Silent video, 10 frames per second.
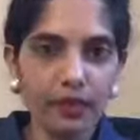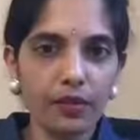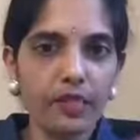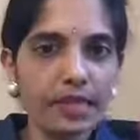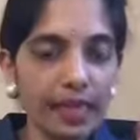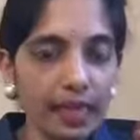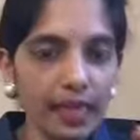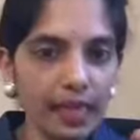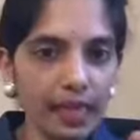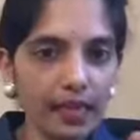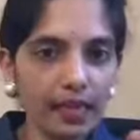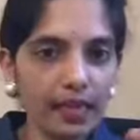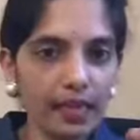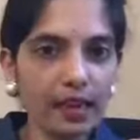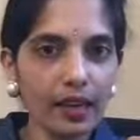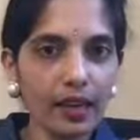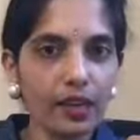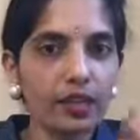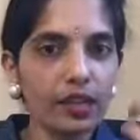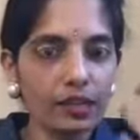There is heat in there
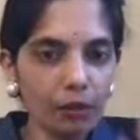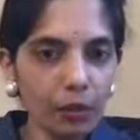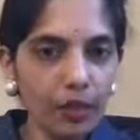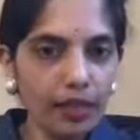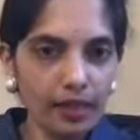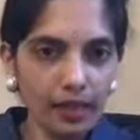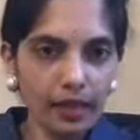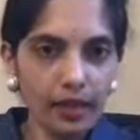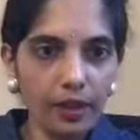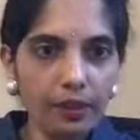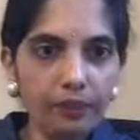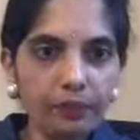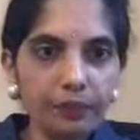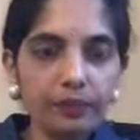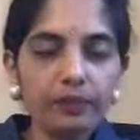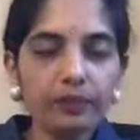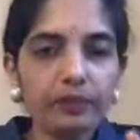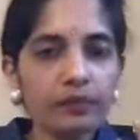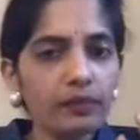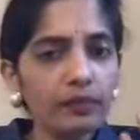and there's mucus in there.
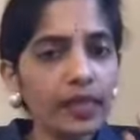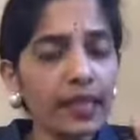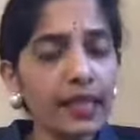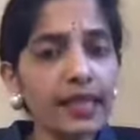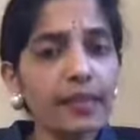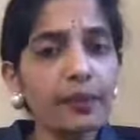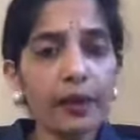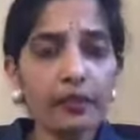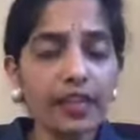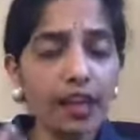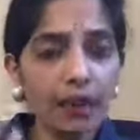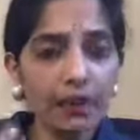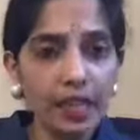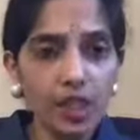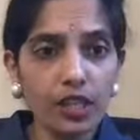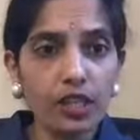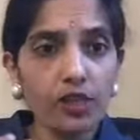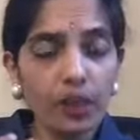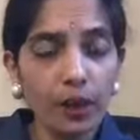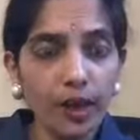It is a perfect combination. It
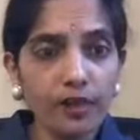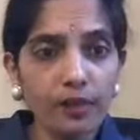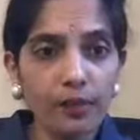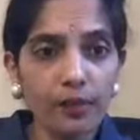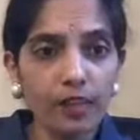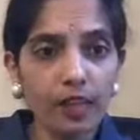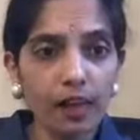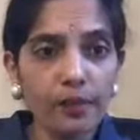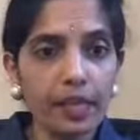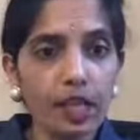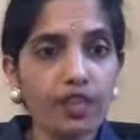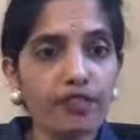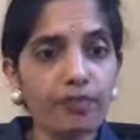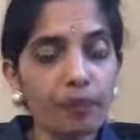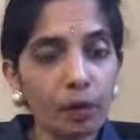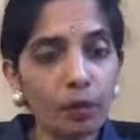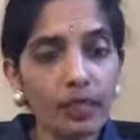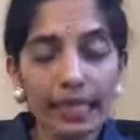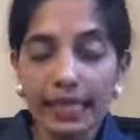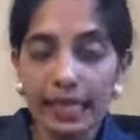requires the perfect combination of both
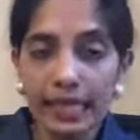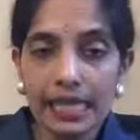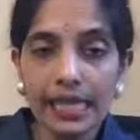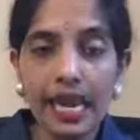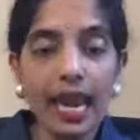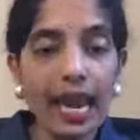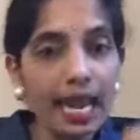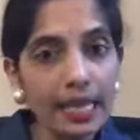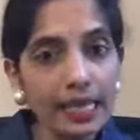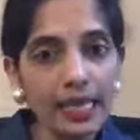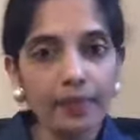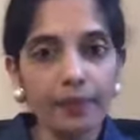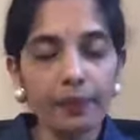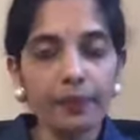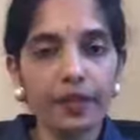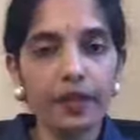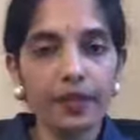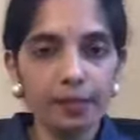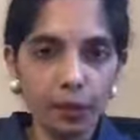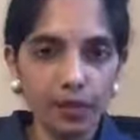heat and
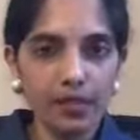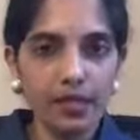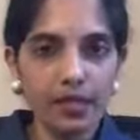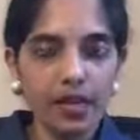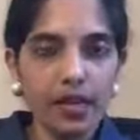mucus.